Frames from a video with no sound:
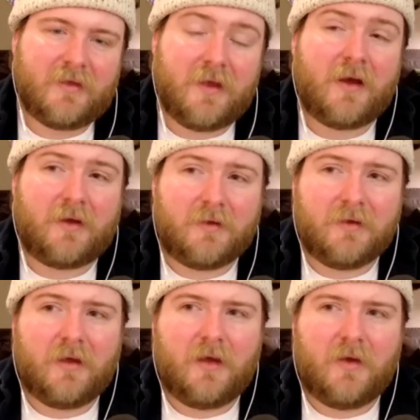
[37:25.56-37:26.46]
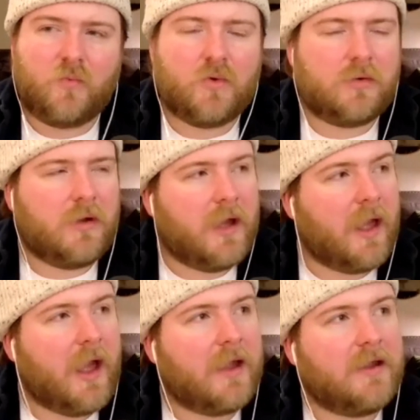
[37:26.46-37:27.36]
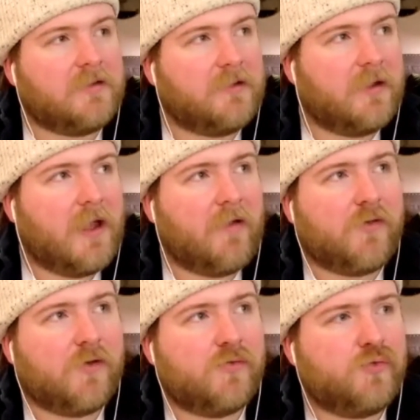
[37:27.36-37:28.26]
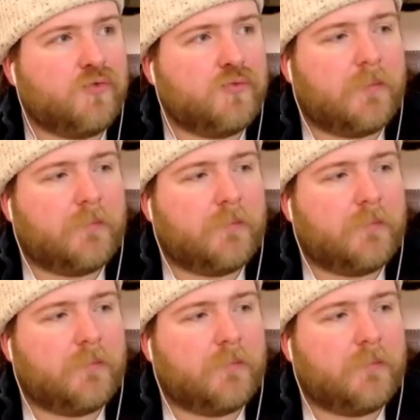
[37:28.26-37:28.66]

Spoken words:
Yeah. Well, I guess have you